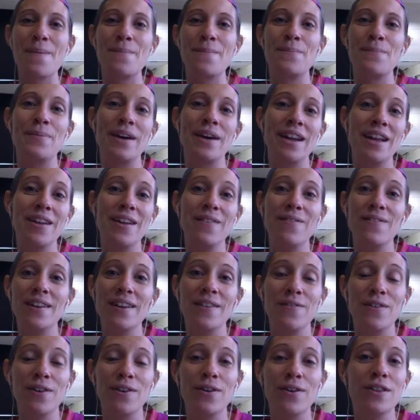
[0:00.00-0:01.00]
but even
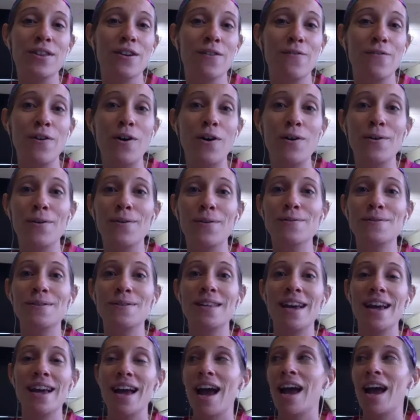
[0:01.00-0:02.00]
if you go in their photos
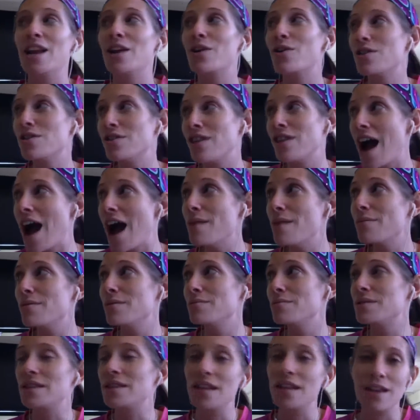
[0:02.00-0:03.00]
and you go in their
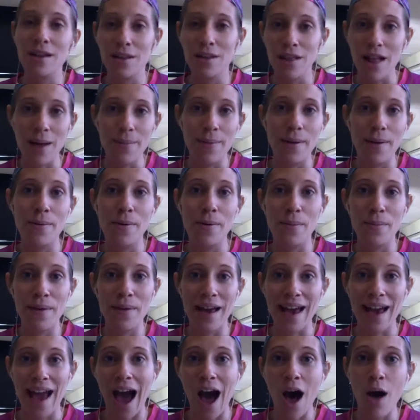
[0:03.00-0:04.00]
albums, a lot of people
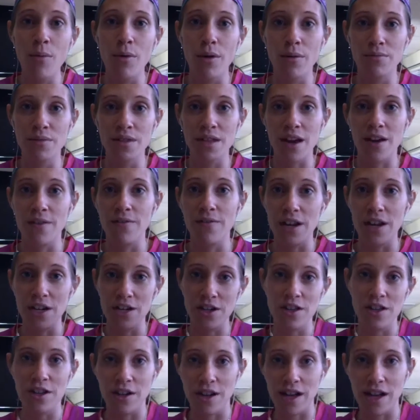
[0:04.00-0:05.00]
make albums of each
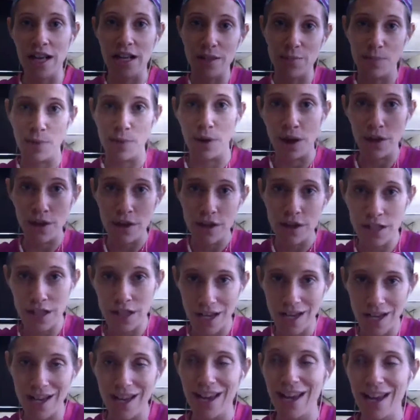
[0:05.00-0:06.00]
of their kids' births,
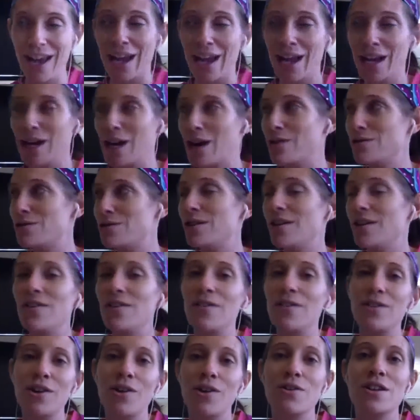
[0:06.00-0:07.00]
so even
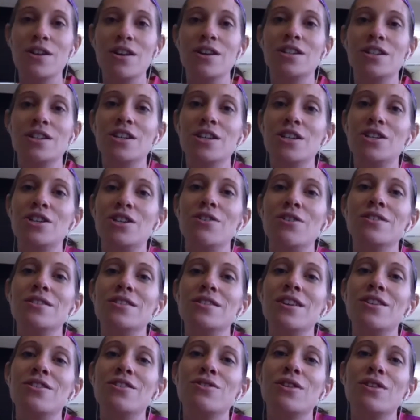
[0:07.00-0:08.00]
if you go there, it just shows
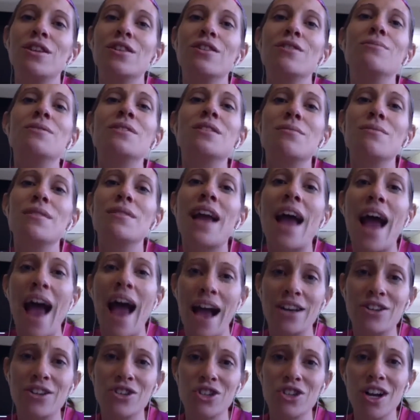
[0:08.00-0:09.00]
that you're doing a little bit something
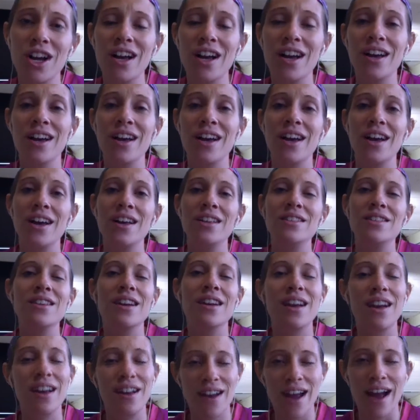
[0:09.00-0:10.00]
extra to
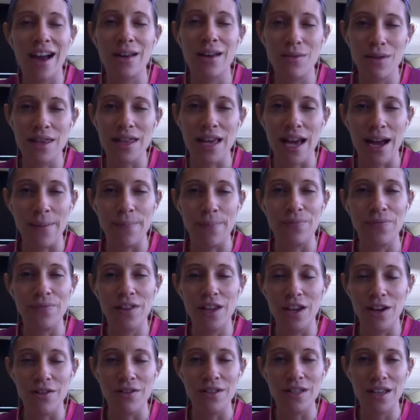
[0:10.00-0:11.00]
connect with them,
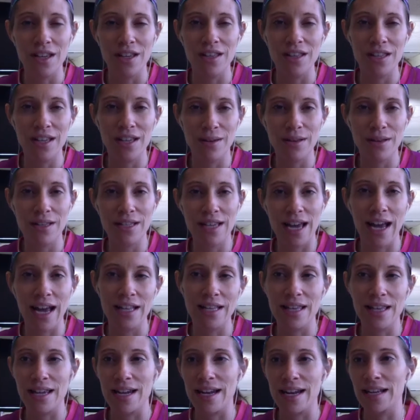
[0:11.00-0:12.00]
to take it
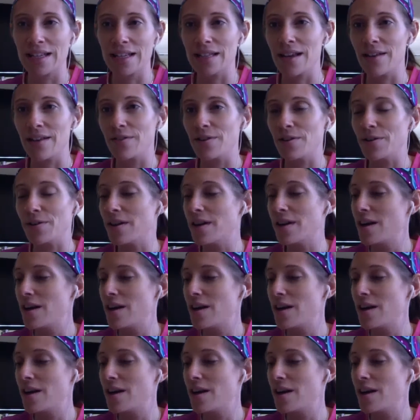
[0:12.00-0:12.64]
to the next level.